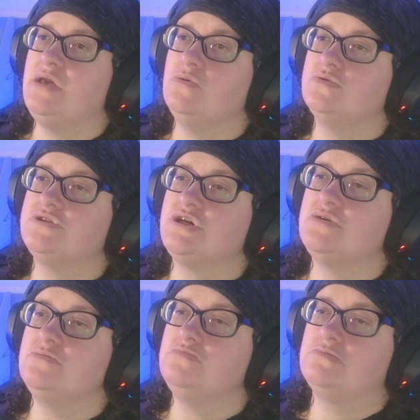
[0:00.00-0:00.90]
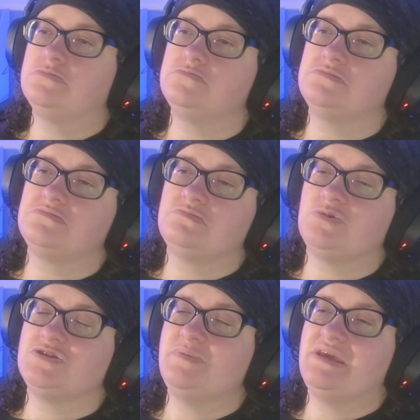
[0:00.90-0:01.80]
also
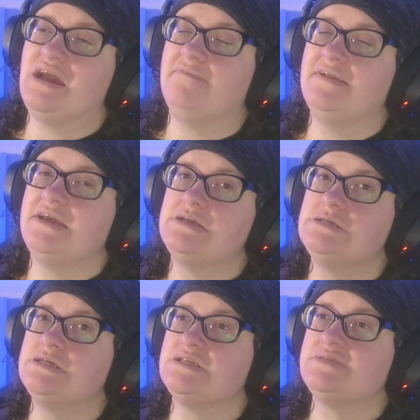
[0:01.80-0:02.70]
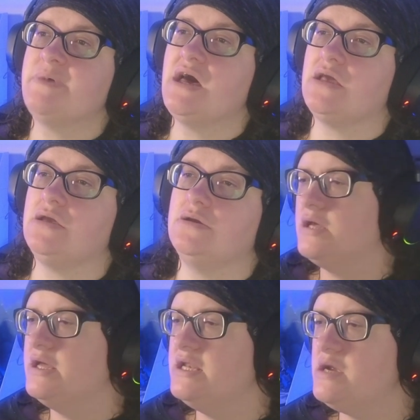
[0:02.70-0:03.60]
wants to be careful in case he is a spy.
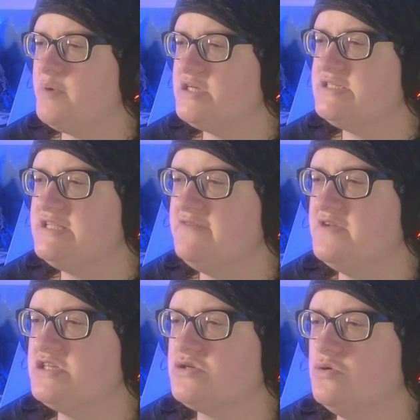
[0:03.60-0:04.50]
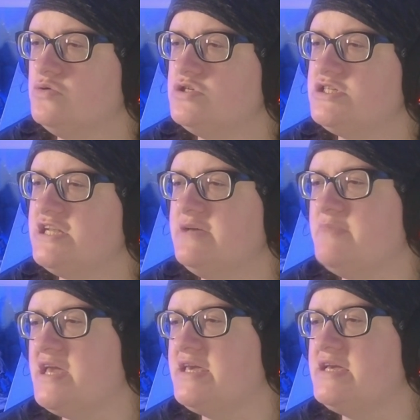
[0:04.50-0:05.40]
Nearby, Stephen is cautiously
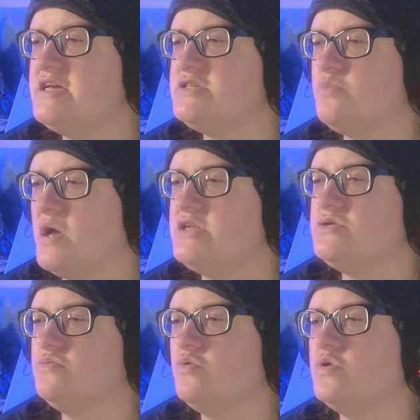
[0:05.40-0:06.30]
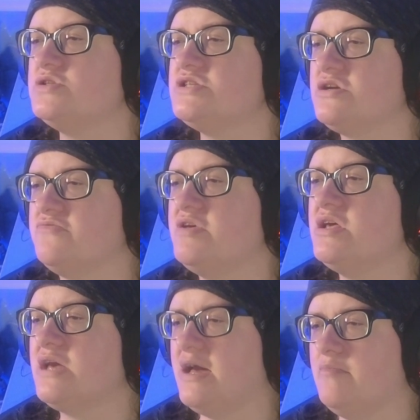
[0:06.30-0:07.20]
making his way towards the Greek
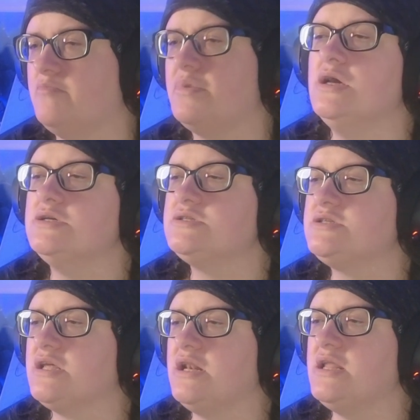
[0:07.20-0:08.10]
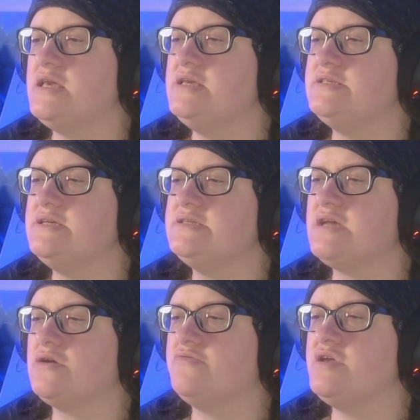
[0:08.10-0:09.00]
camp. Suddenly, he sees a
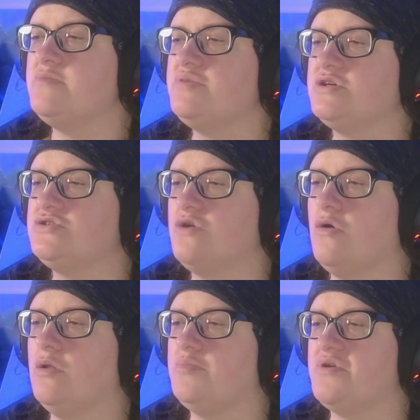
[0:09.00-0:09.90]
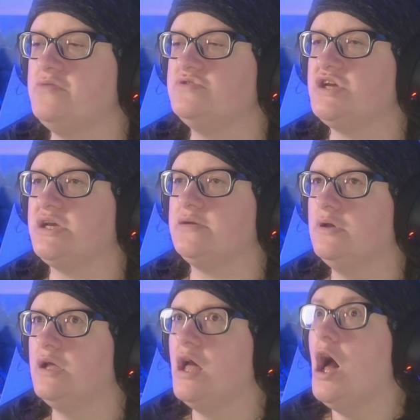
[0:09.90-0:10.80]
Greek patrol approaching.
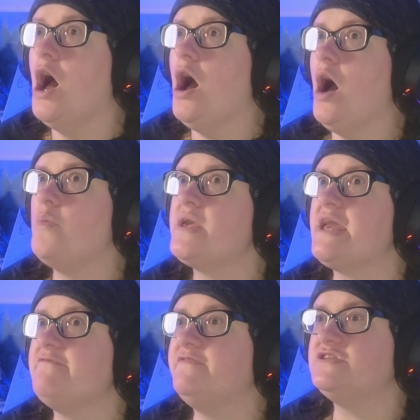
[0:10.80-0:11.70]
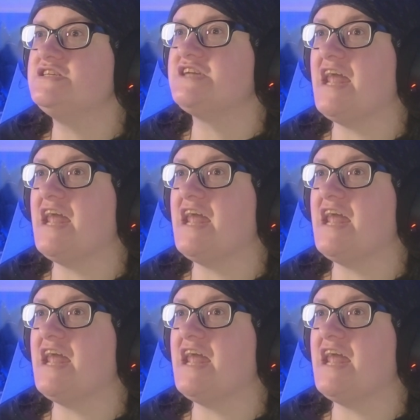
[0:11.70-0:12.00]
Are we getting footage again?